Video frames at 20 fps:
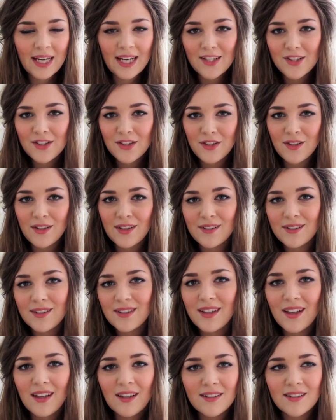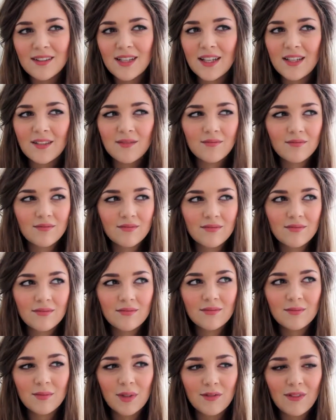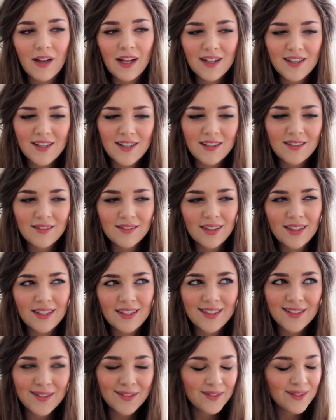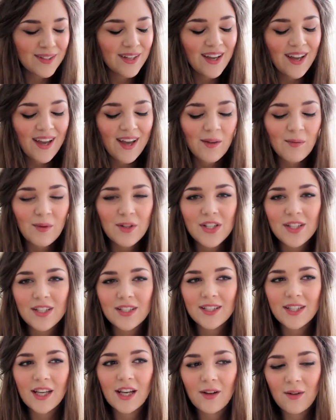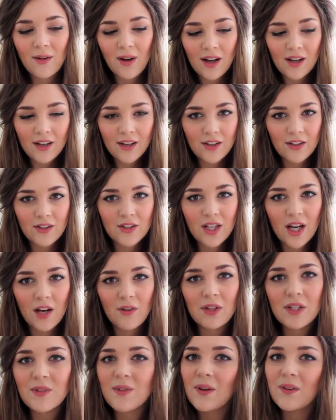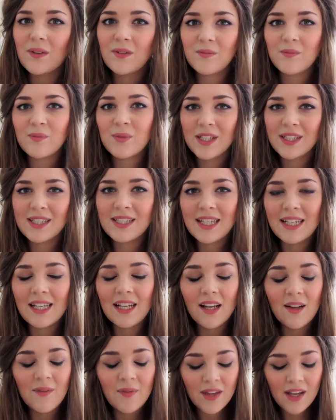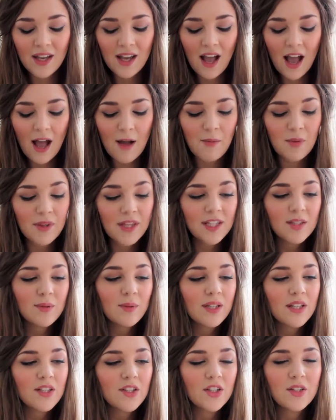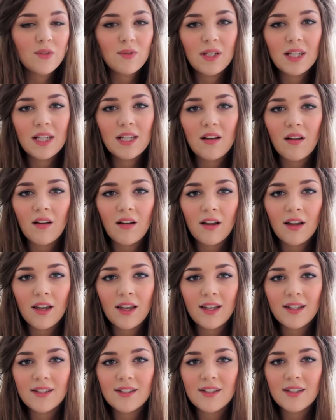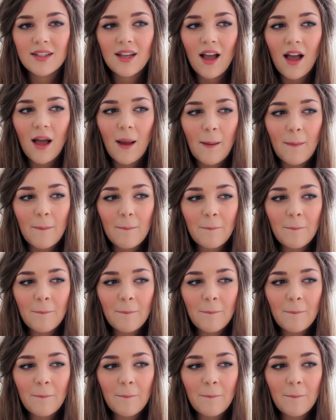Collection 2000 Lasting Perfection, I think it's called, which is quite a good coverage concealer. But this one is just really light.